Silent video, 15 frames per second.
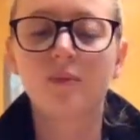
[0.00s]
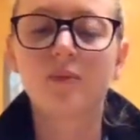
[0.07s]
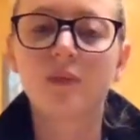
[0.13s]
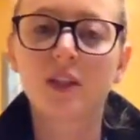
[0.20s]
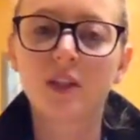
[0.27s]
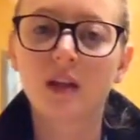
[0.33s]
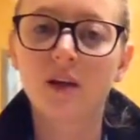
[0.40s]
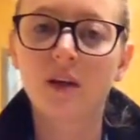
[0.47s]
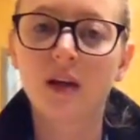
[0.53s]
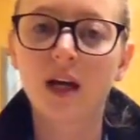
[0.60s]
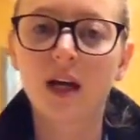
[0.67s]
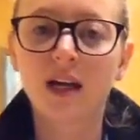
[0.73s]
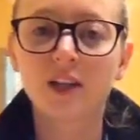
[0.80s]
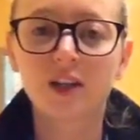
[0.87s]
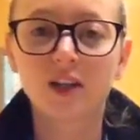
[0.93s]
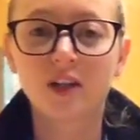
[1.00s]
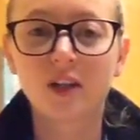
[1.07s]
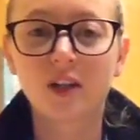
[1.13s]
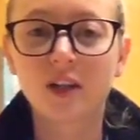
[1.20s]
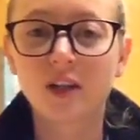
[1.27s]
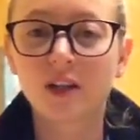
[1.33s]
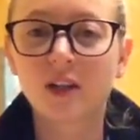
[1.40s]
So
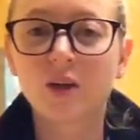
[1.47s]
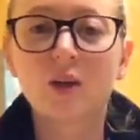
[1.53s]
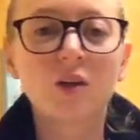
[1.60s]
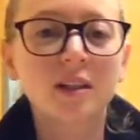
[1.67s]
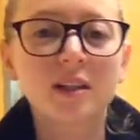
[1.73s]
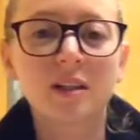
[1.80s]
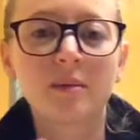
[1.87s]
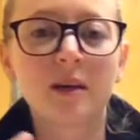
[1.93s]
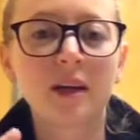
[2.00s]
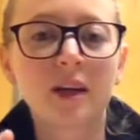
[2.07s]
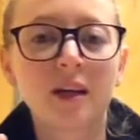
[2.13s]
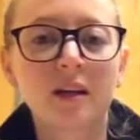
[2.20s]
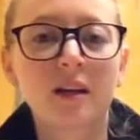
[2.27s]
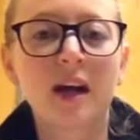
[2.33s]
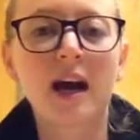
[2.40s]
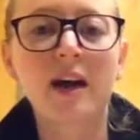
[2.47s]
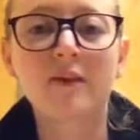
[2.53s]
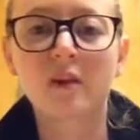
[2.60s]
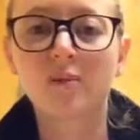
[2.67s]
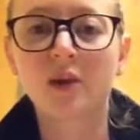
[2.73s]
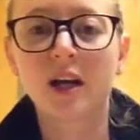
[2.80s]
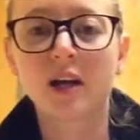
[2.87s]
the goal is to have
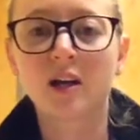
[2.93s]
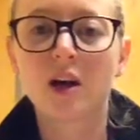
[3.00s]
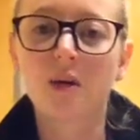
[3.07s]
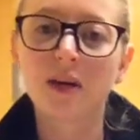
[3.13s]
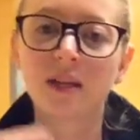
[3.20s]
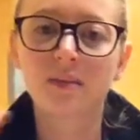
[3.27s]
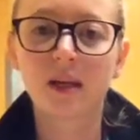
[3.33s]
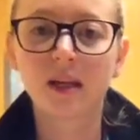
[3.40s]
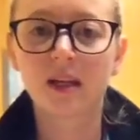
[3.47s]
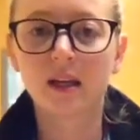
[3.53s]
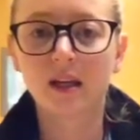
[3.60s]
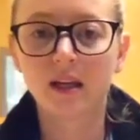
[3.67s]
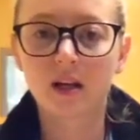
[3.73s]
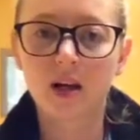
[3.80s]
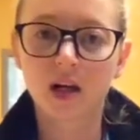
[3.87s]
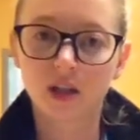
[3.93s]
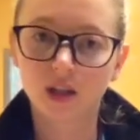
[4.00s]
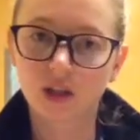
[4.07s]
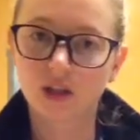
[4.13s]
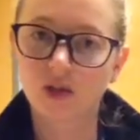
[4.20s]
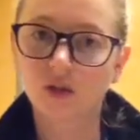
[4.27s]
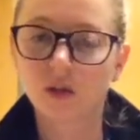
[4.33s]
your brain always making a
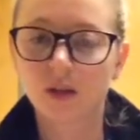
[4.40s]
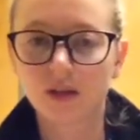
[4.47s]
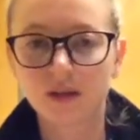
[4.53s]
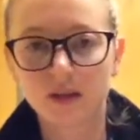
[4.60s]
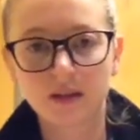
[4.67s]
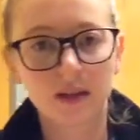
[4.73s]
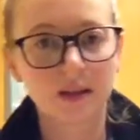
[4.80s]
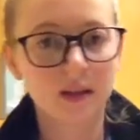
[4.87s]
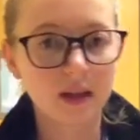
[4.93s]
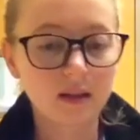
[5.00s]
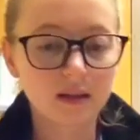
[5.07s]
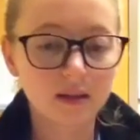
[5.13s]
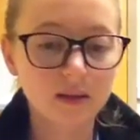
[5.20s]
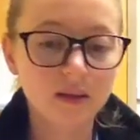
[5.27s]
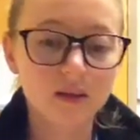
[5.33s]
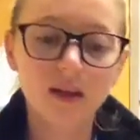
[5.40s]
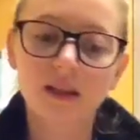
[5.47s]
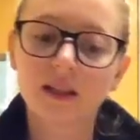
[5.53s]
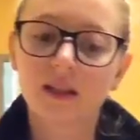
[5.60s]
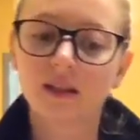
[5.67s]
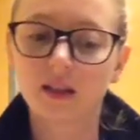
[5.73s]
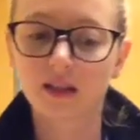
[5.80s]
conscious choice. Is it this or is
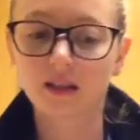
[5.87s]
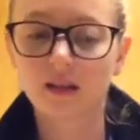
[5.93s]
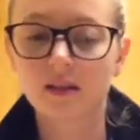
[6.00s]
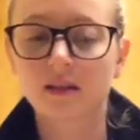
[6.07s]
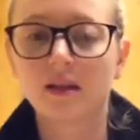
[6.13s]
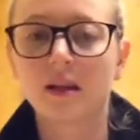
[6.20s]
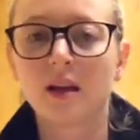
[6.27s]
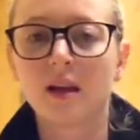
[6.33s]
it this?